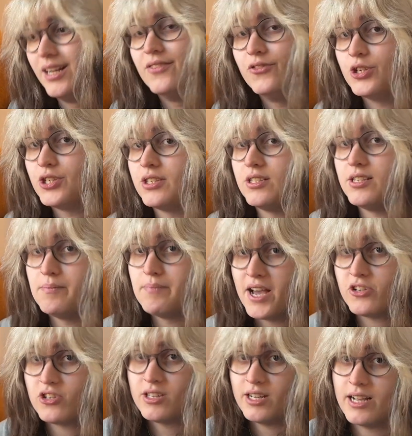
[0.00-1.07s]
this is the
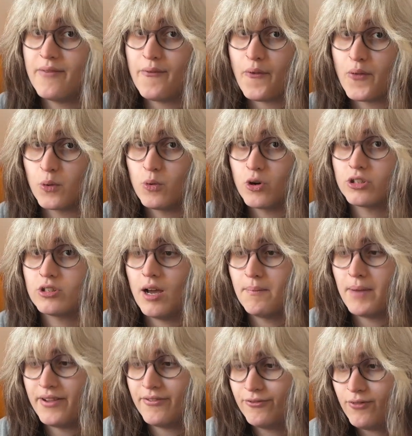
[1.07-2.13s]
best thing I've ever worked on
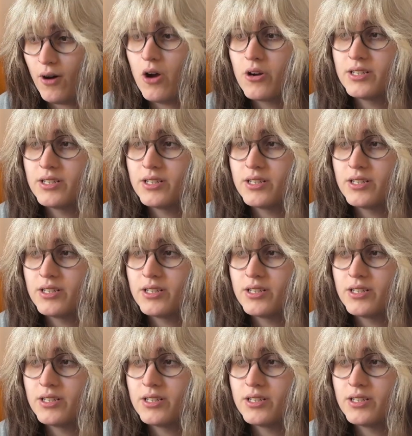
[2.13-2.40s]
by far.